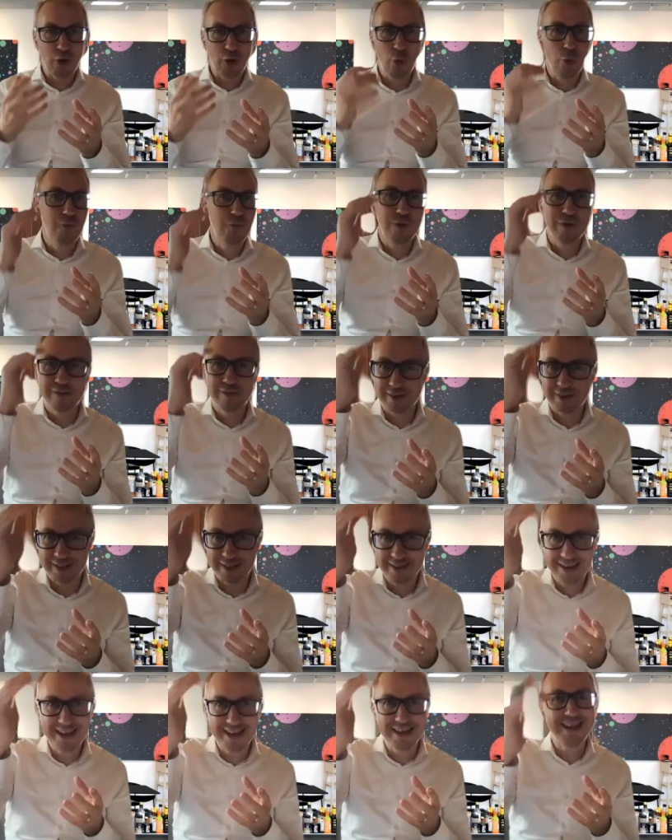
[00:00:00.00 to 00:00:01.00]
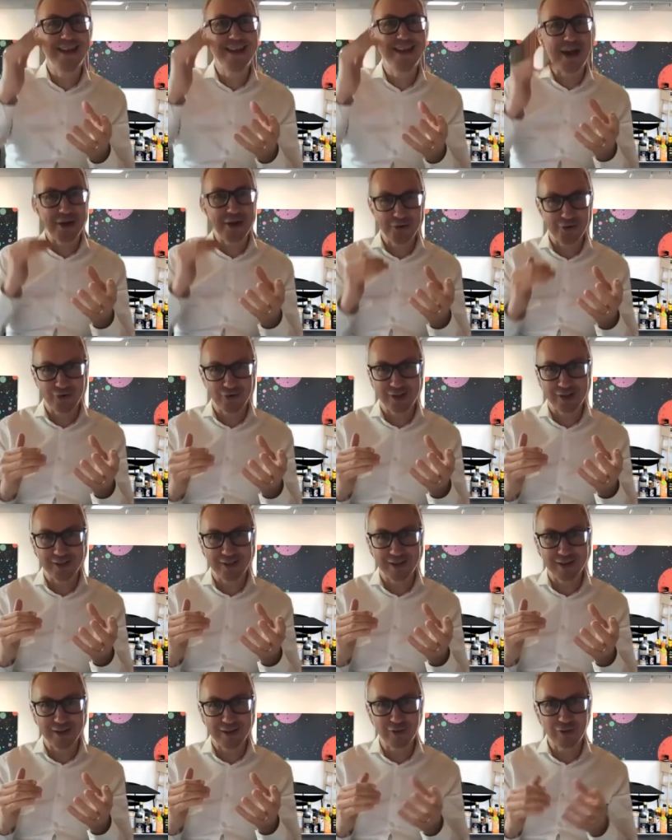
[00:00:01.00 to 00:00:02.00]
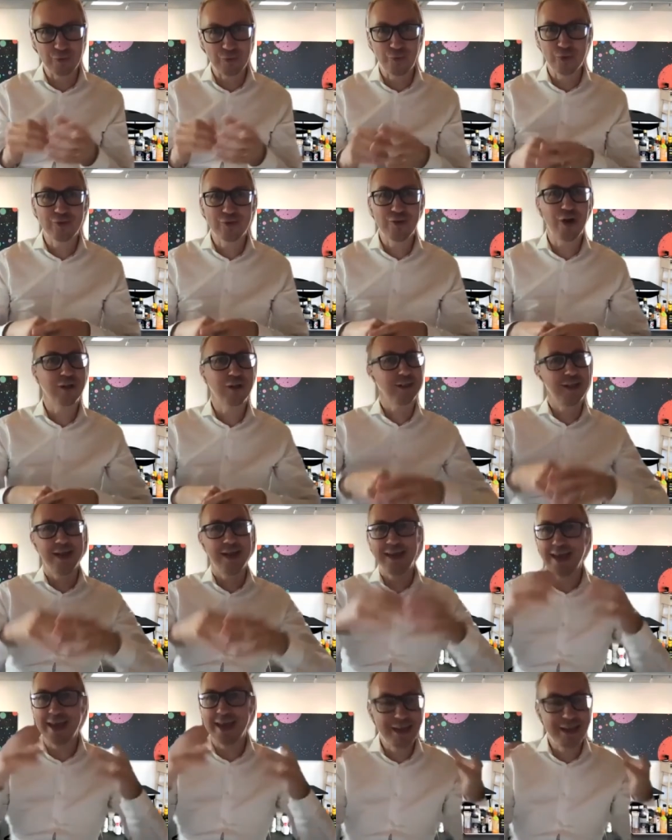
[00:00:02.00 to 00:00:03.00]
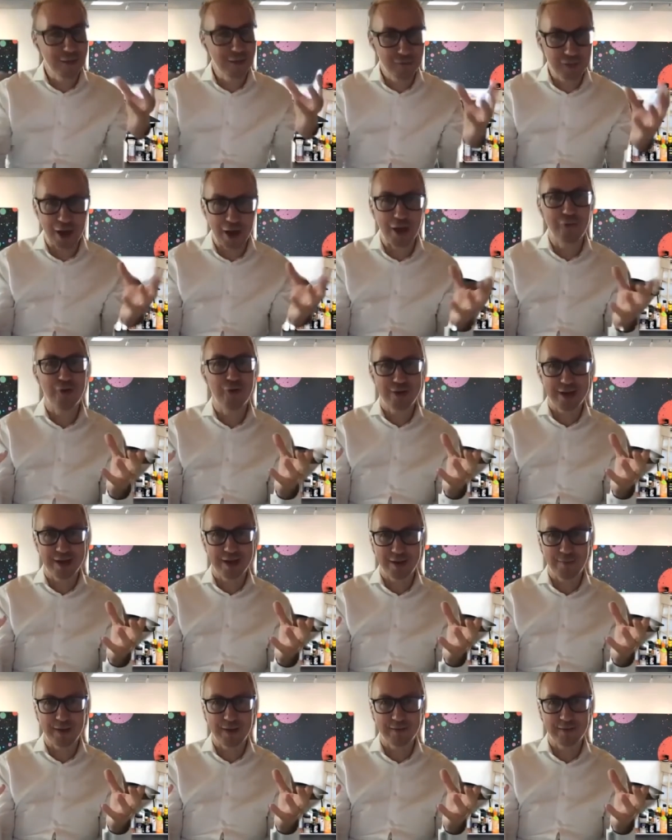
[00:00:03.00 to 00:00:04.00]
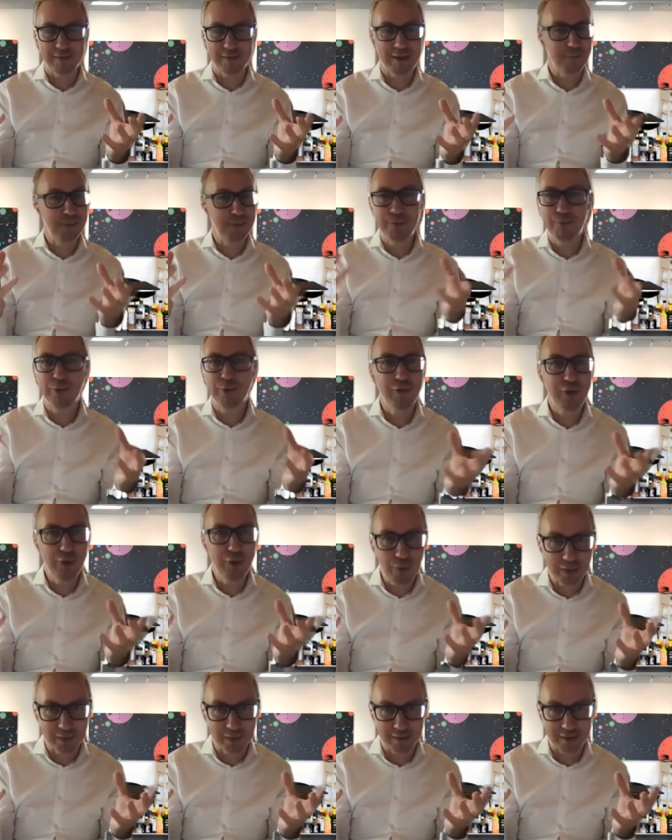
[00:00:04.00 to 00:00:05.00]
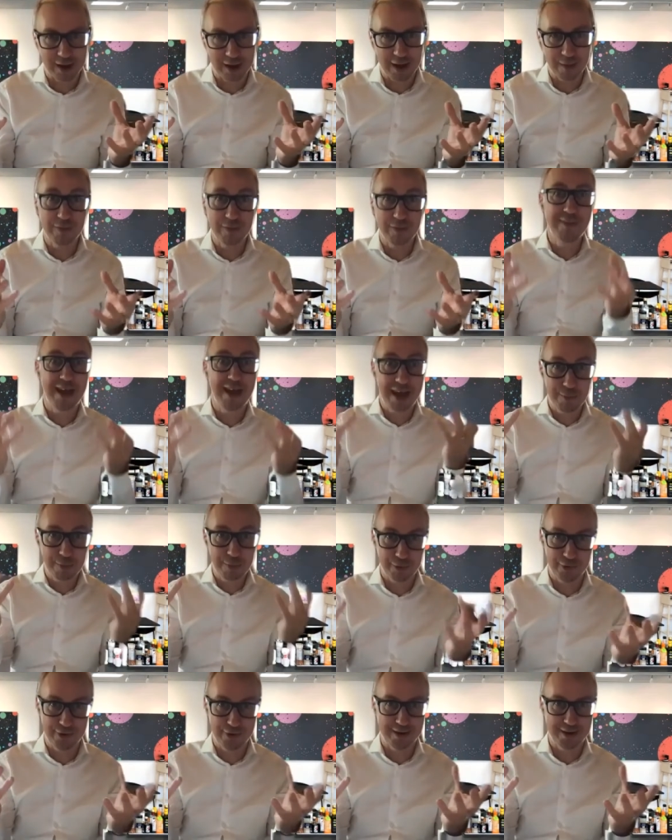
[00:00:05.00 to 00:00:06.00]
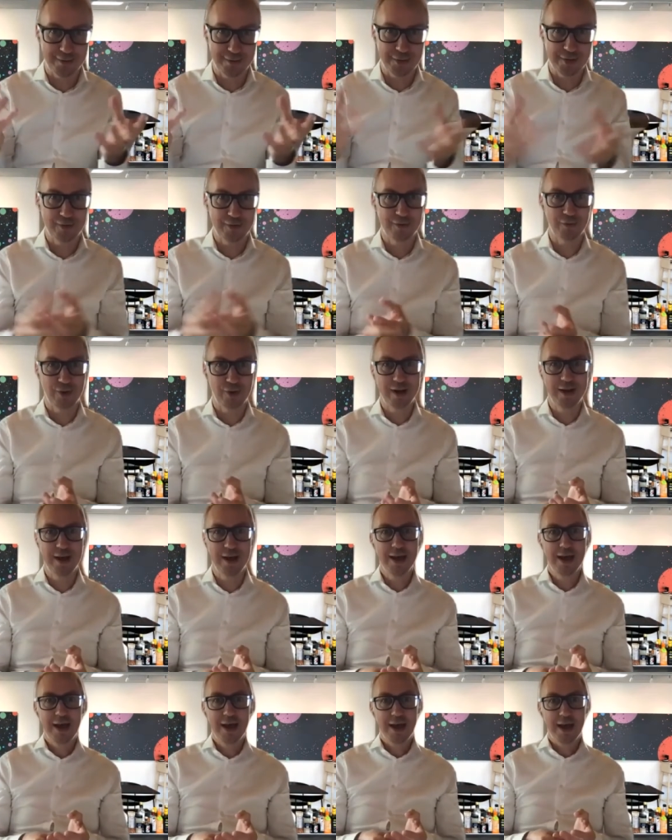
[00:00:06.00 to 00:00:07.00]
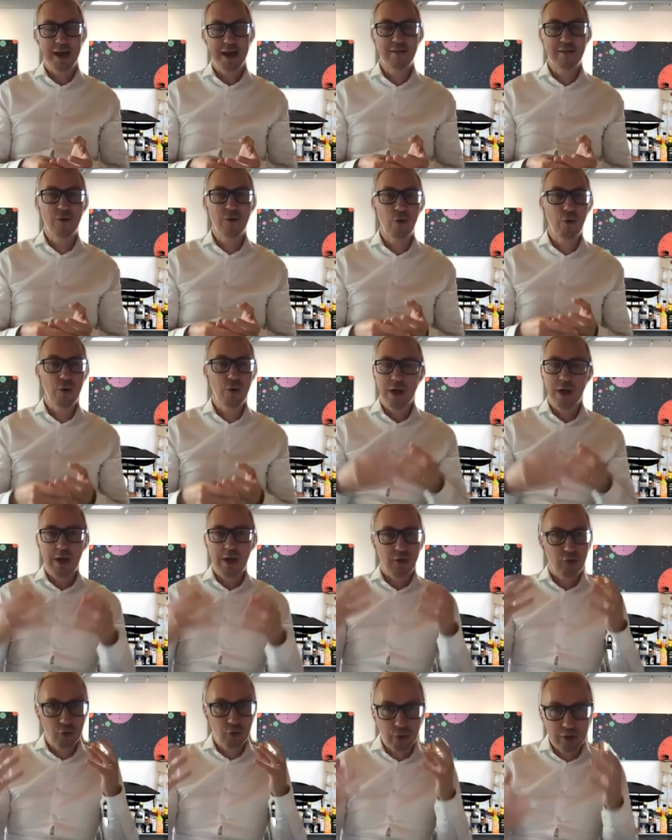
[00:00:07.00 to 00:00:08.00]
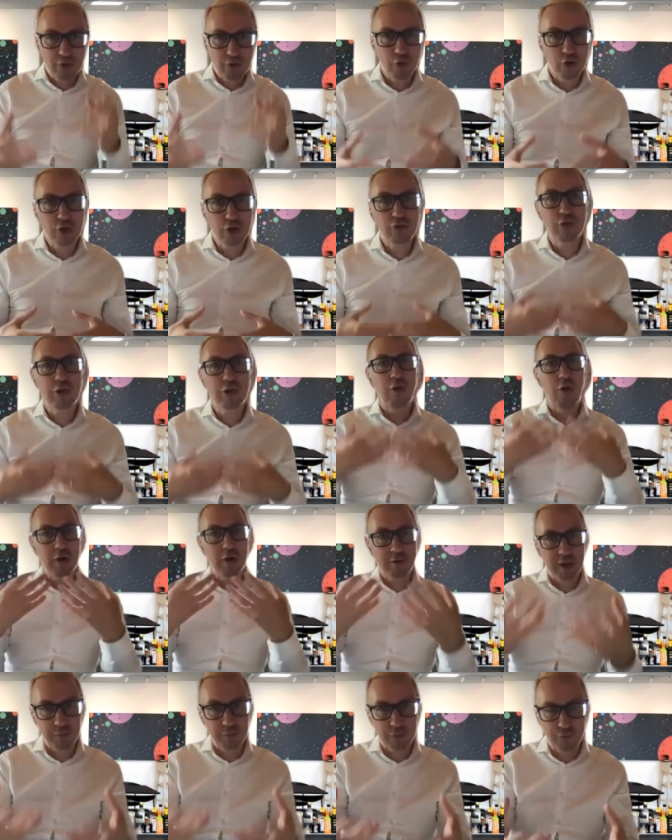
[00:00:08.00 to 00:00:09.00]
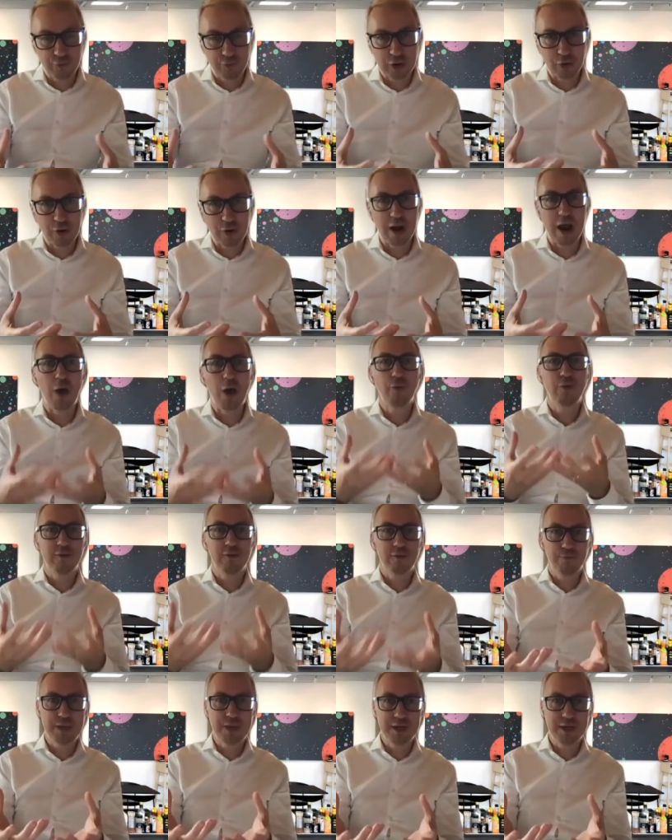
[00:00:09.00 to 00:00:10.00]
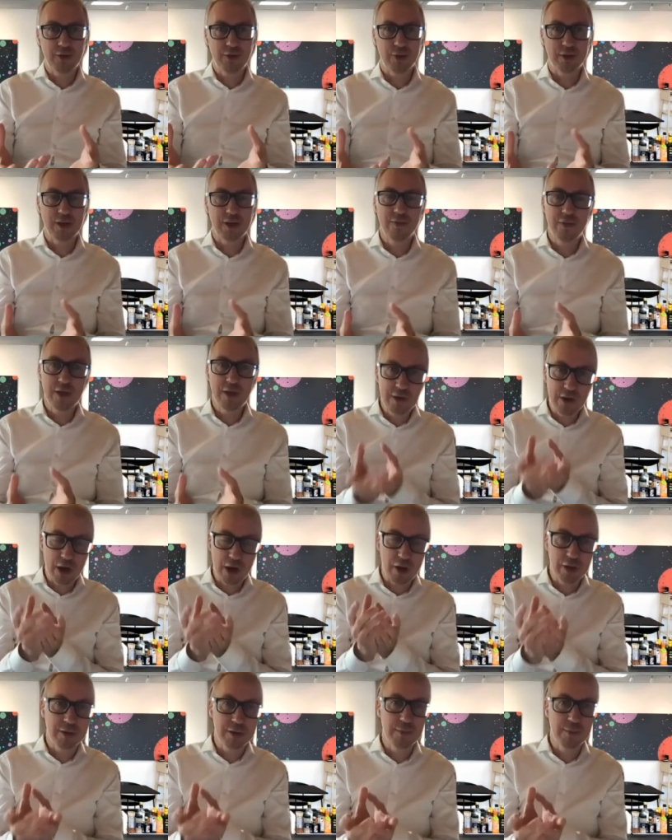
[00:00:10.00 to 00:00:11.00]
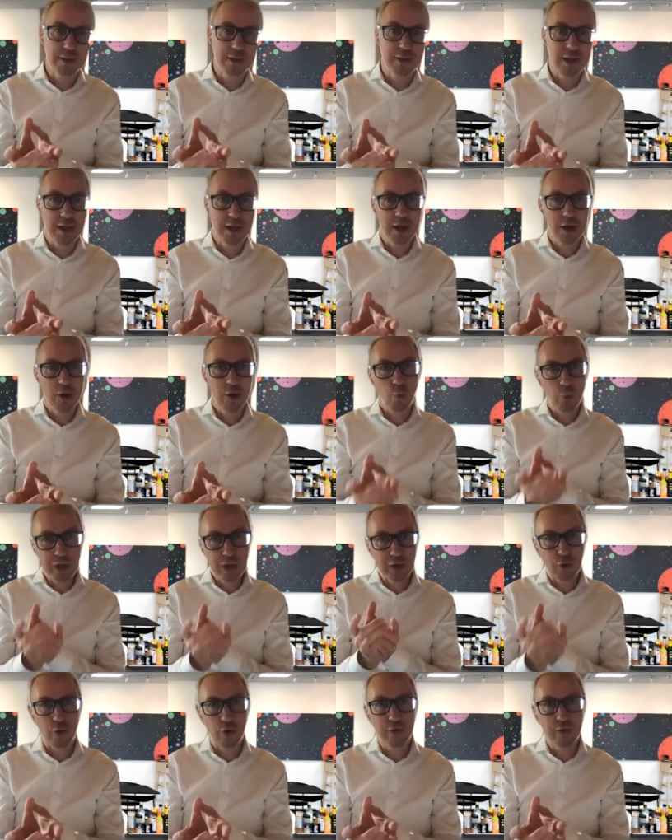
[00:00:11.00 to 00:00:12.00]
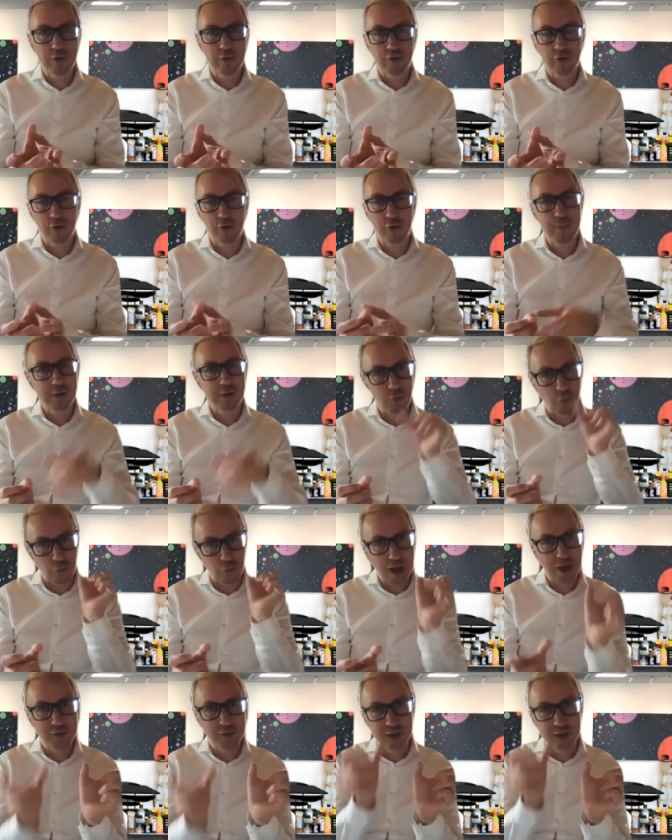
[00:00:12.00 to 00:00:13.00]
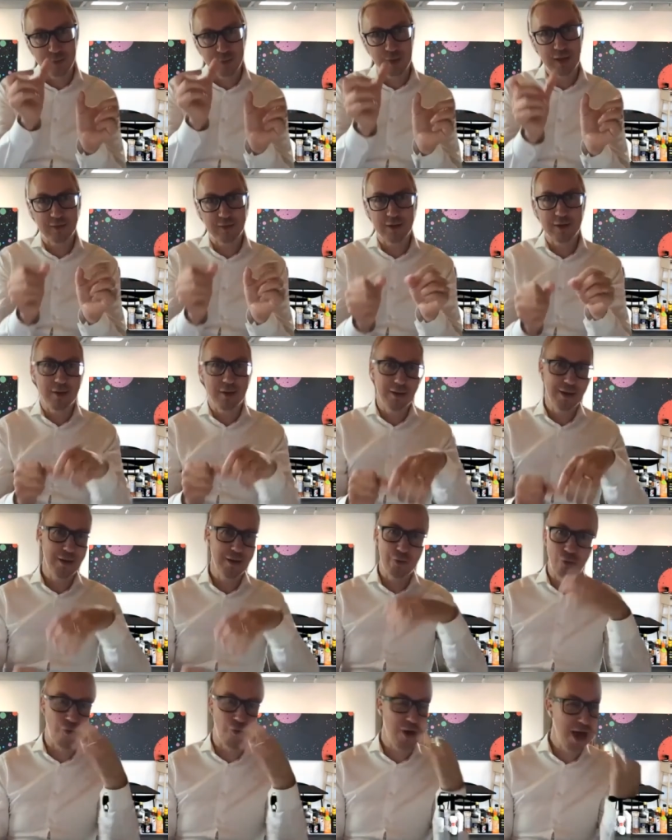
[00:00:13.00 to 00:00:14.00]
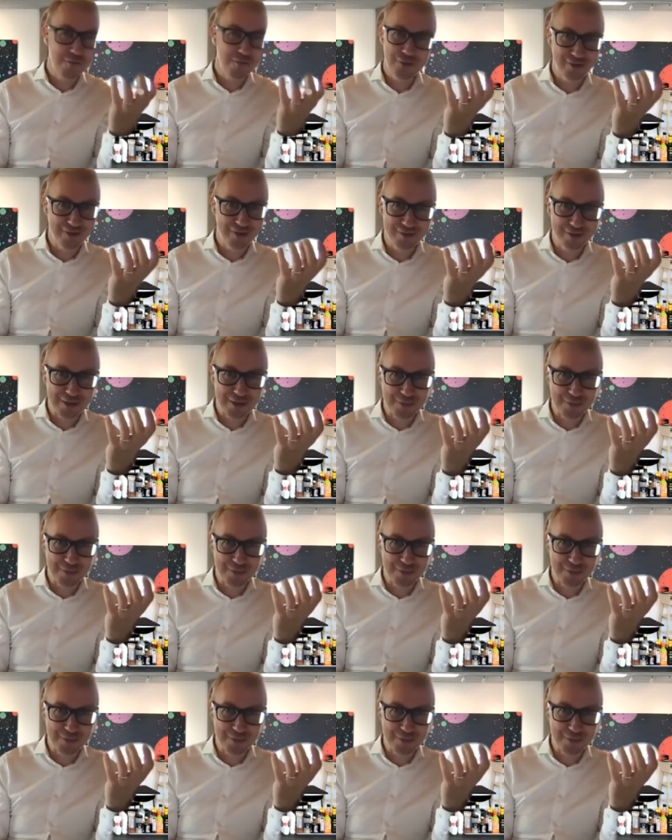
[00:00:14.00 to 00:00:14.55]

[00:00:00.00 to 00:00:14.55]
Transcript: overselling it and underselling it, because it was not like any of the other databases that people knew at the time, the tabular databases, right? And so it took us a long time to figure out how to speak to it. And then ultimately, we coined the term graph database. And graph existed